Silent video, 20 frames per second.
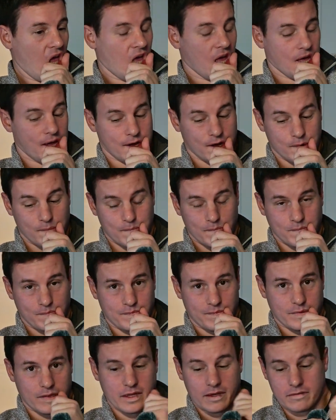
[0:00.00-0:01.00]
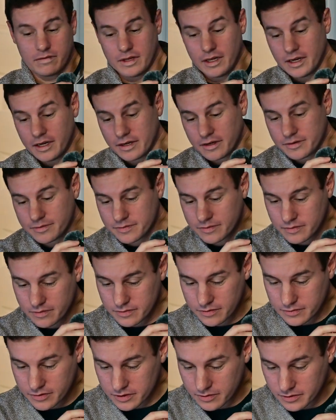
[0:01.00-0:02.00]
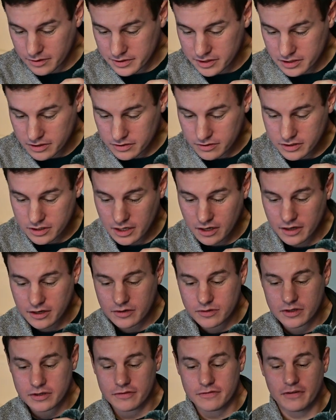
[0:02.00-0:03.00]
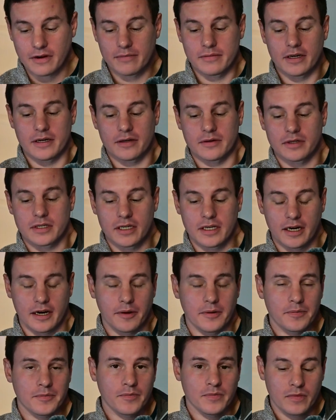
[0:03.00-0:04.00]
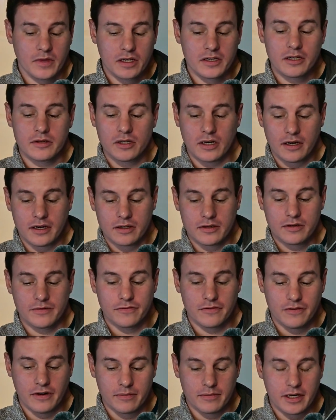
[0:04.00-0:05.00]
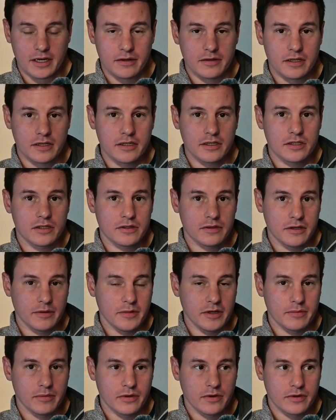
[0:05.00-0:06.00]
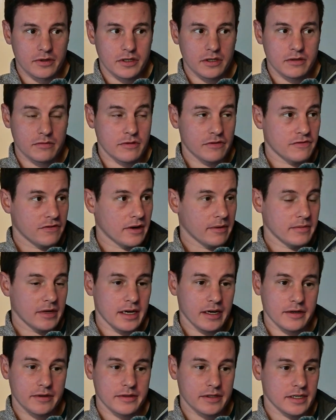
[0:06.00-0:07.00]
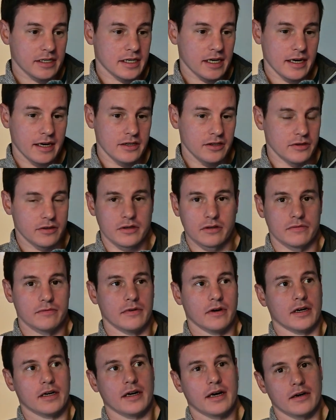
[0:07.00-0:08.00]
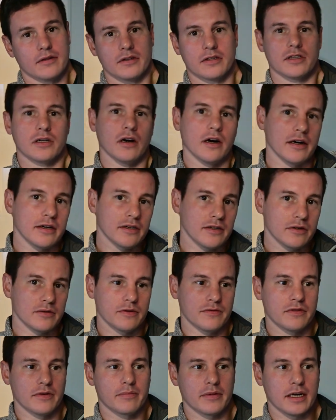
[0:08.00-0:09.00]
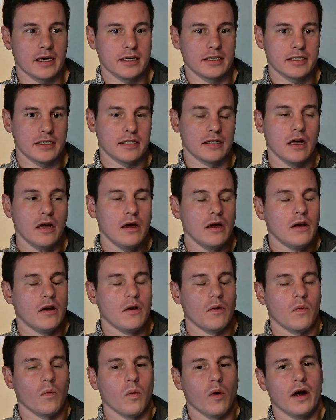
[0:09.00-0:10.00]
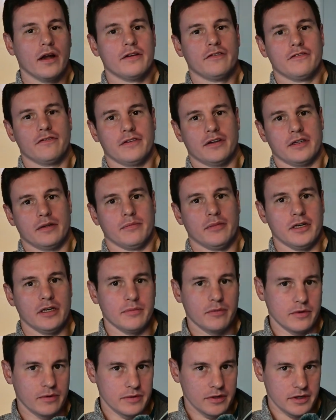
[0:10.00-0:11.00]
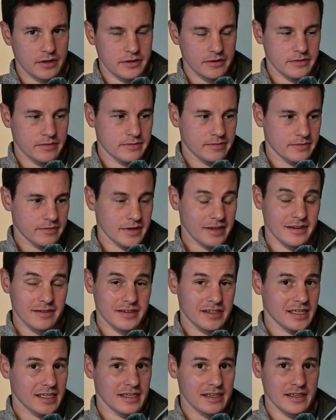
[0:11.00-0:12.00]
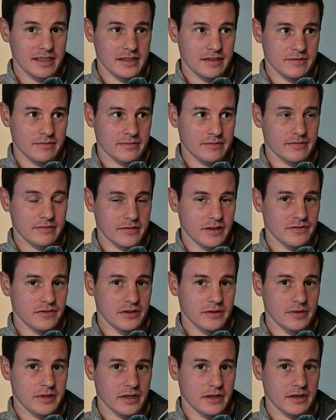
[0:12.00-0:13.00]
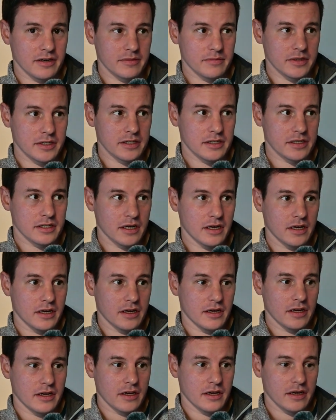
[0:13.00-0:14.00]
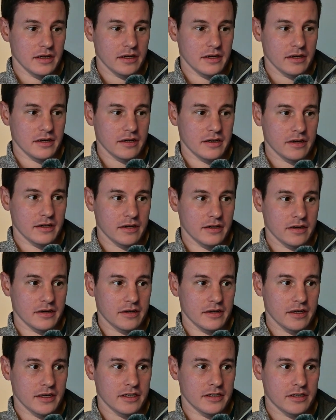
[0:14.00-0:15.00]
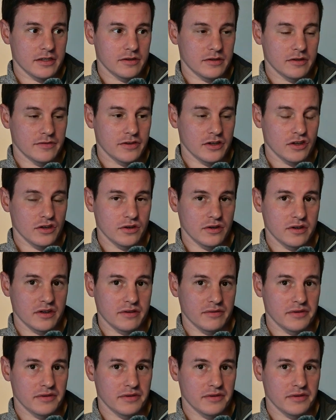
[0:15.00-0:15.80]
Yeah. So what was I on? Titles and thumbnails. Yeah. So titles and thumbnails are extremely important. With thumbnails, again, you could write out the title of the place. And one thing people do, and I've seen it a few times, is it's sort of a hook.